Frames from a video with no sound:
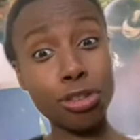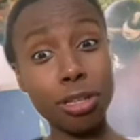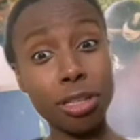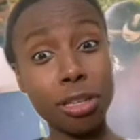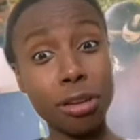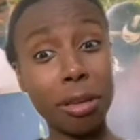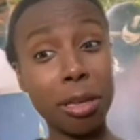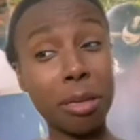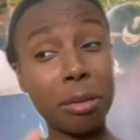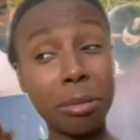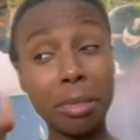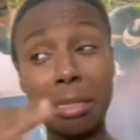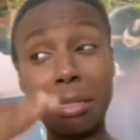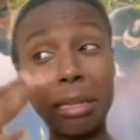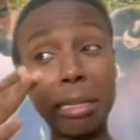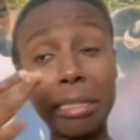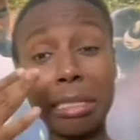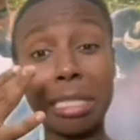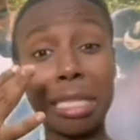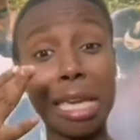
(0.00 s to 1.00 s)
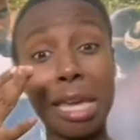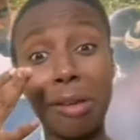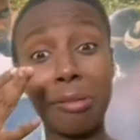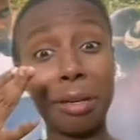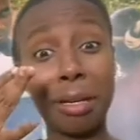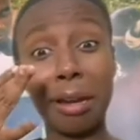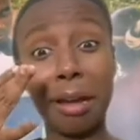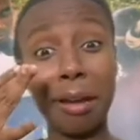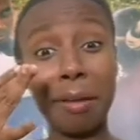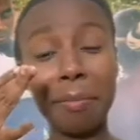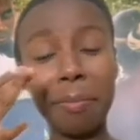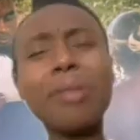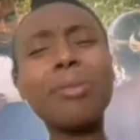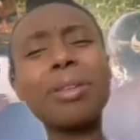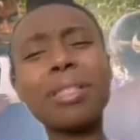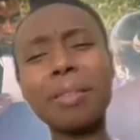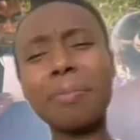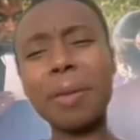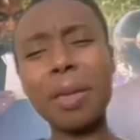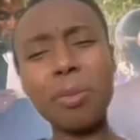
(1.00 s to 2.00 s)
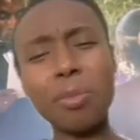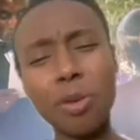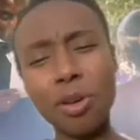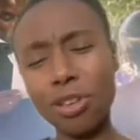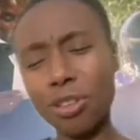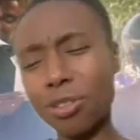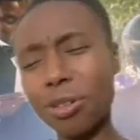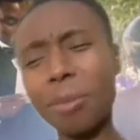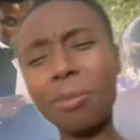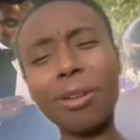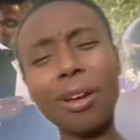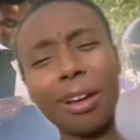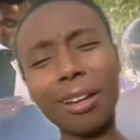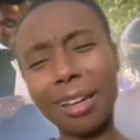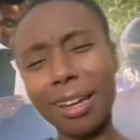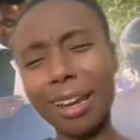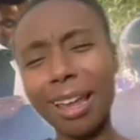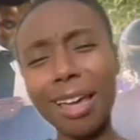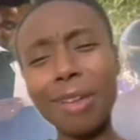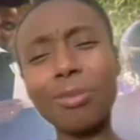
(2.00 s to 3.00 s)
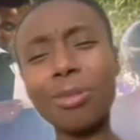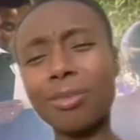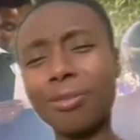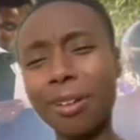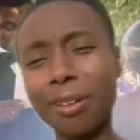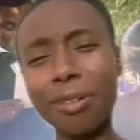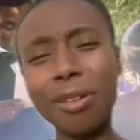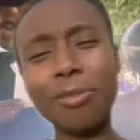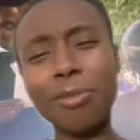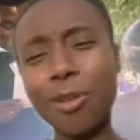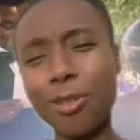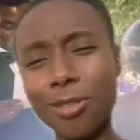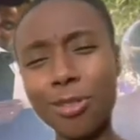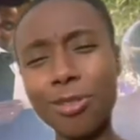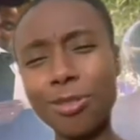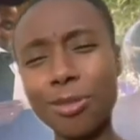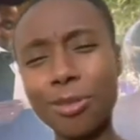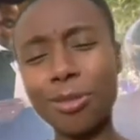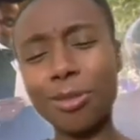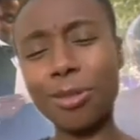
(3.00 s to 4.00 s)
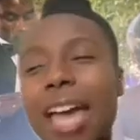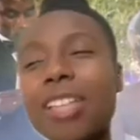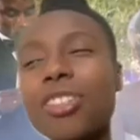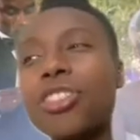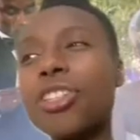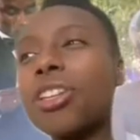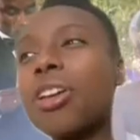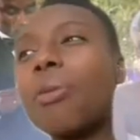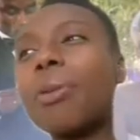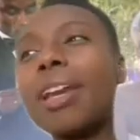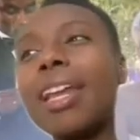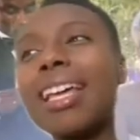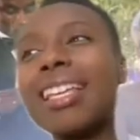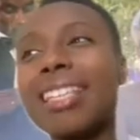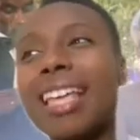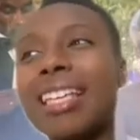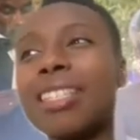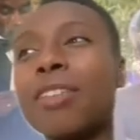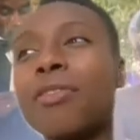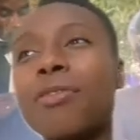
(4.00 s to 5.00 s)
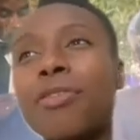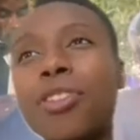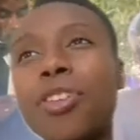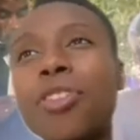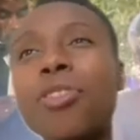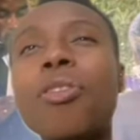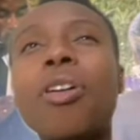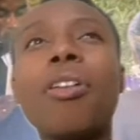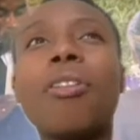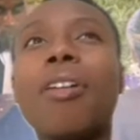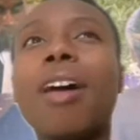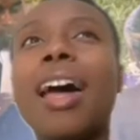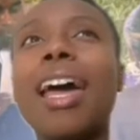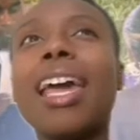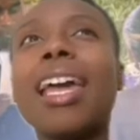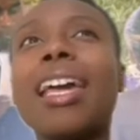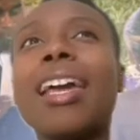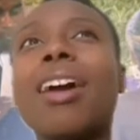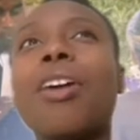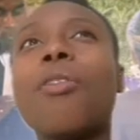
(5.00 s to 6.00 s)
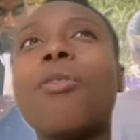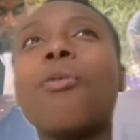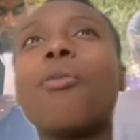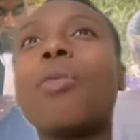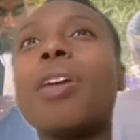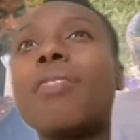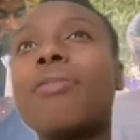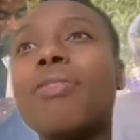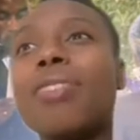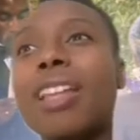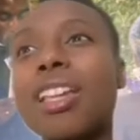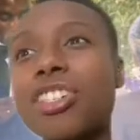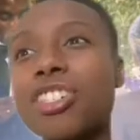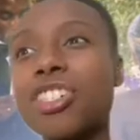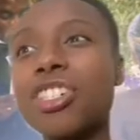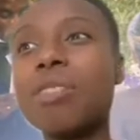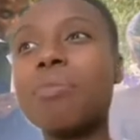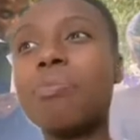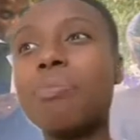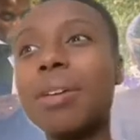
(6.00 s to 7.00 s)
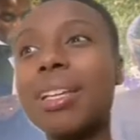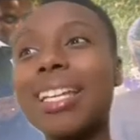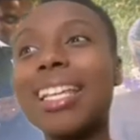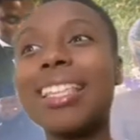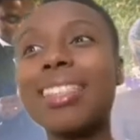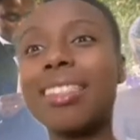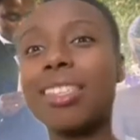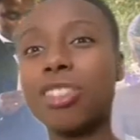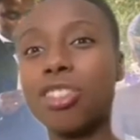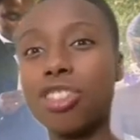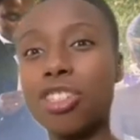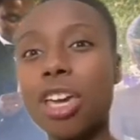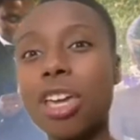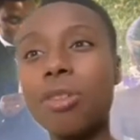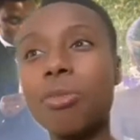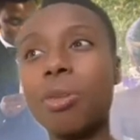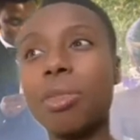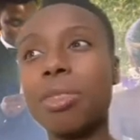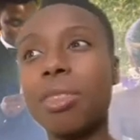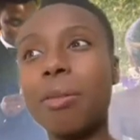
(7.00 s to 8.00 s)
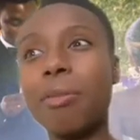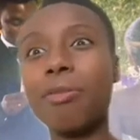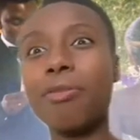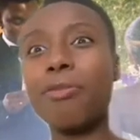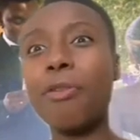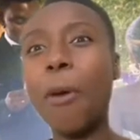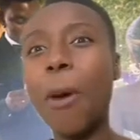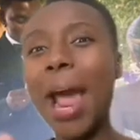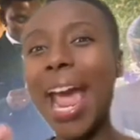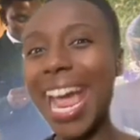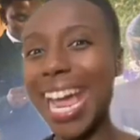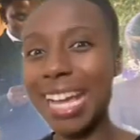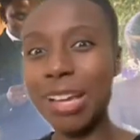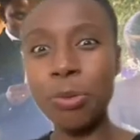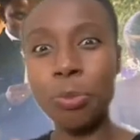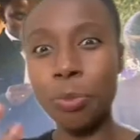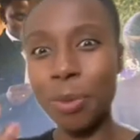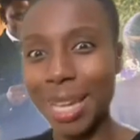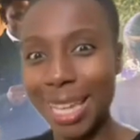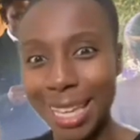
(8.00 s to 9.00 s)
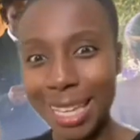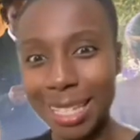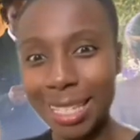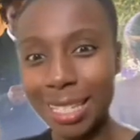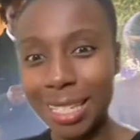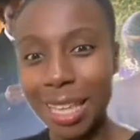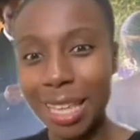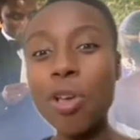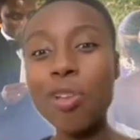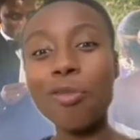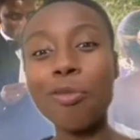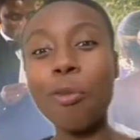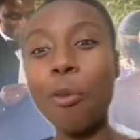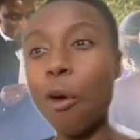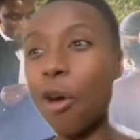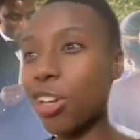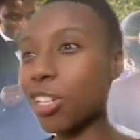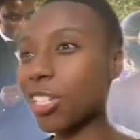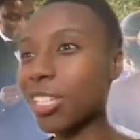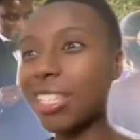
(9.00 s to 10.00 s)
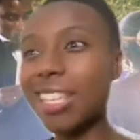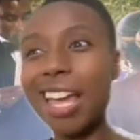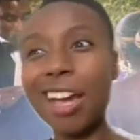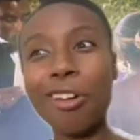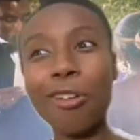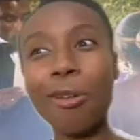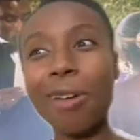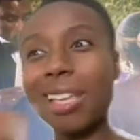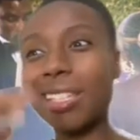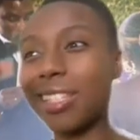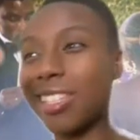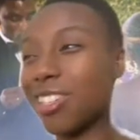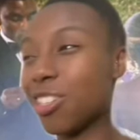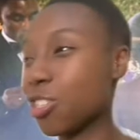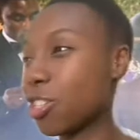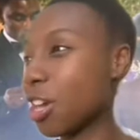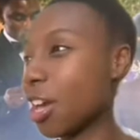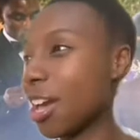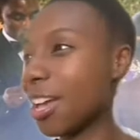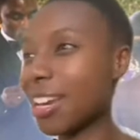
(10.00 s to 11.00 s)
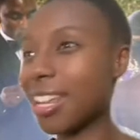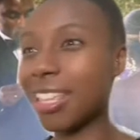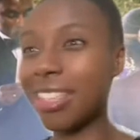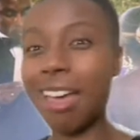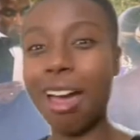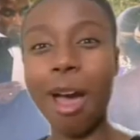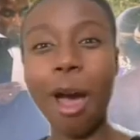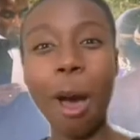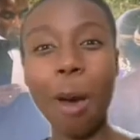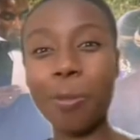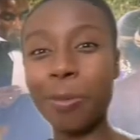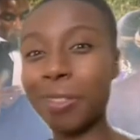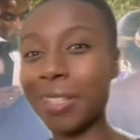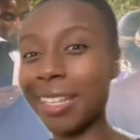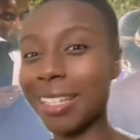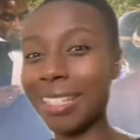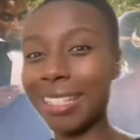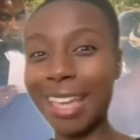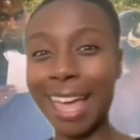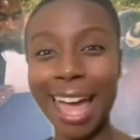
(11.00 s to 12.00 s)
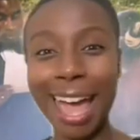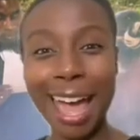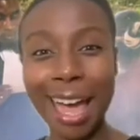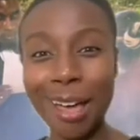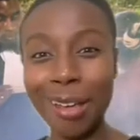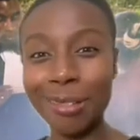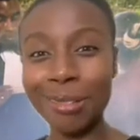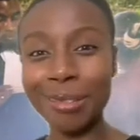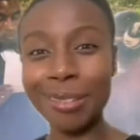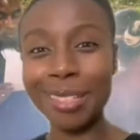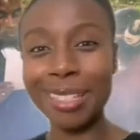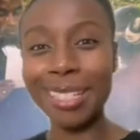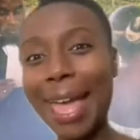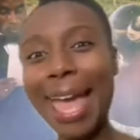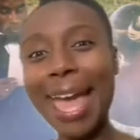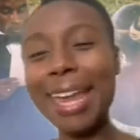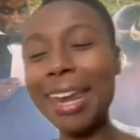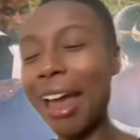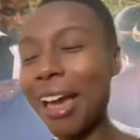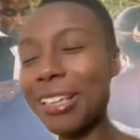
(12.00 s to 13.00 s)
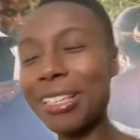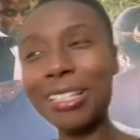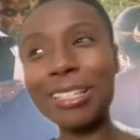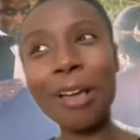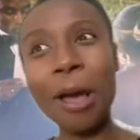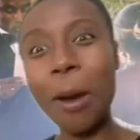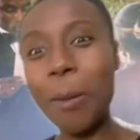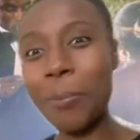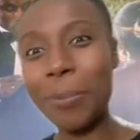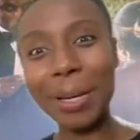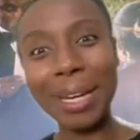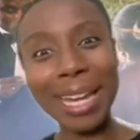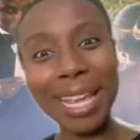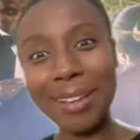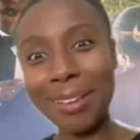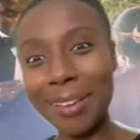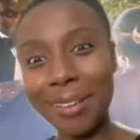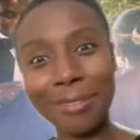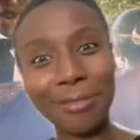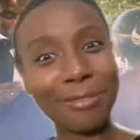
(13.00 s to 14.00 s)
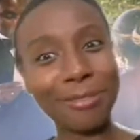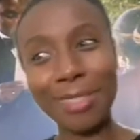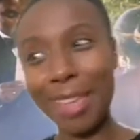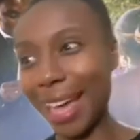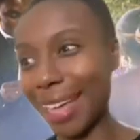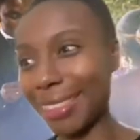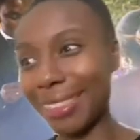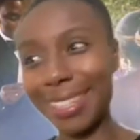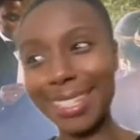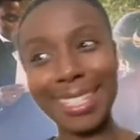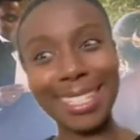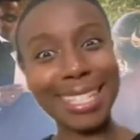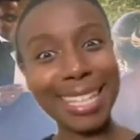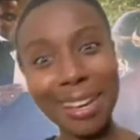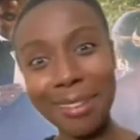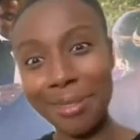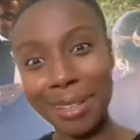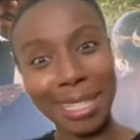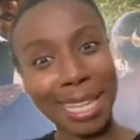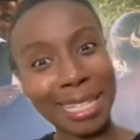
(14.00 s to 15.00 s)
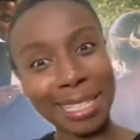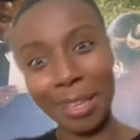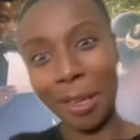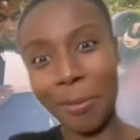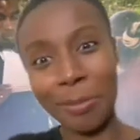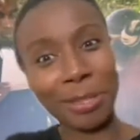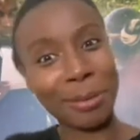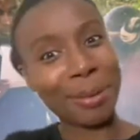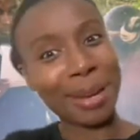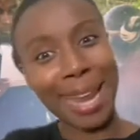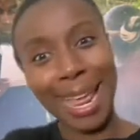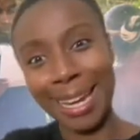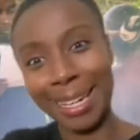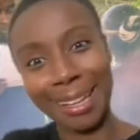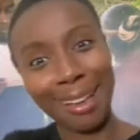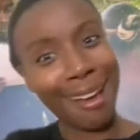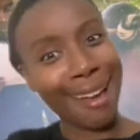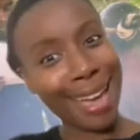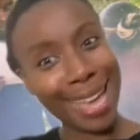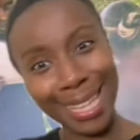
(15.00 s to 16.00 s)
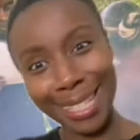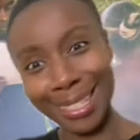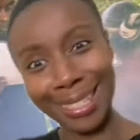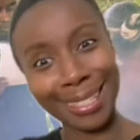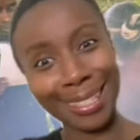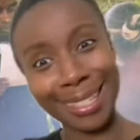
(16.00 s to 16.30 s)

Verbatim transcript: know, he would start tearing up. It was a bit emotional, I'm not gonna lie, it was very emotional. Do you know what it is? As a viewer, right? We've literally been in this journey with them for eight weeks. We've watched their crazy journey, their ups and downs, and I just can't believe that the series has come to an end, guys!